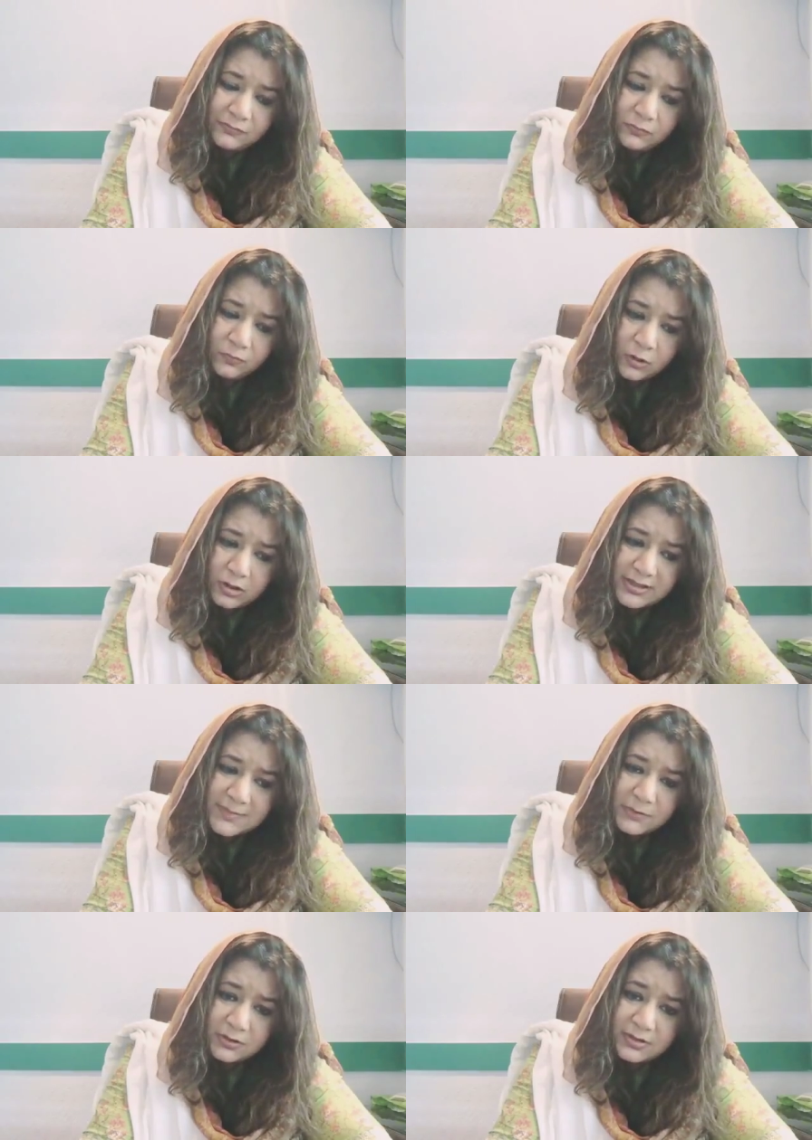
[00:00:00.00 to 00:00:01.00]
wars,
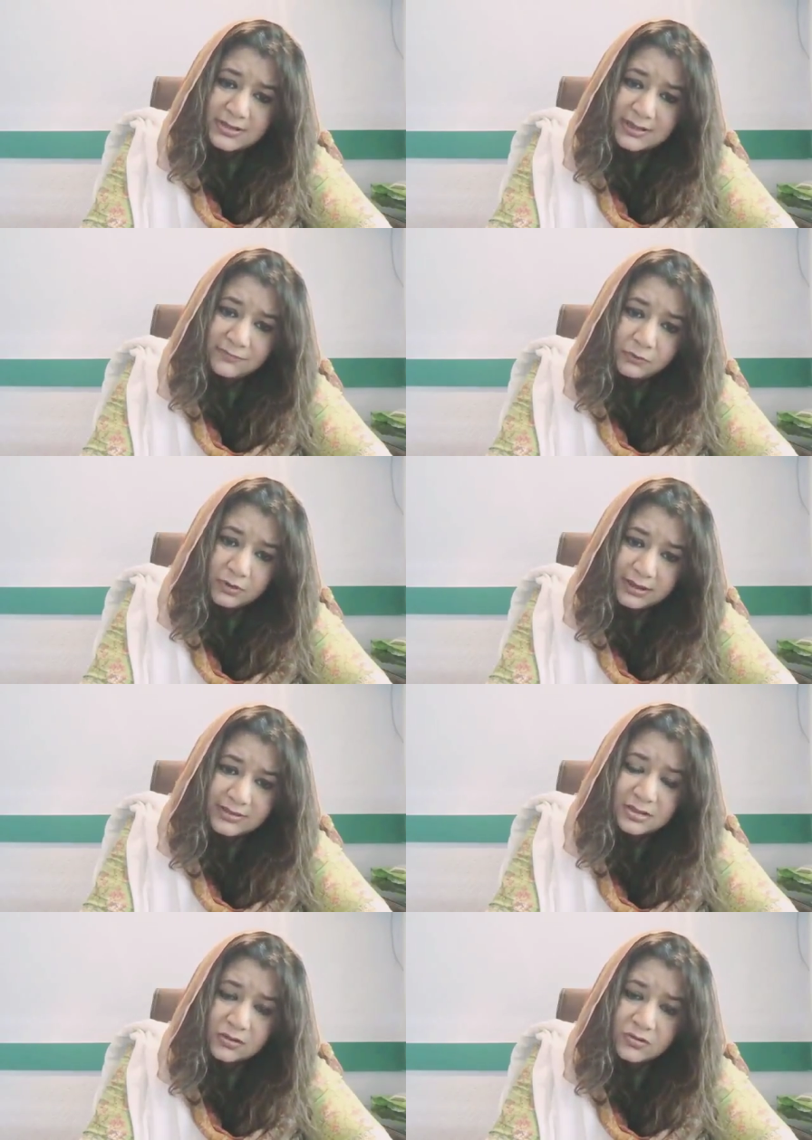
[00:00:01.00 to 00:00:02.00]
because if you continue to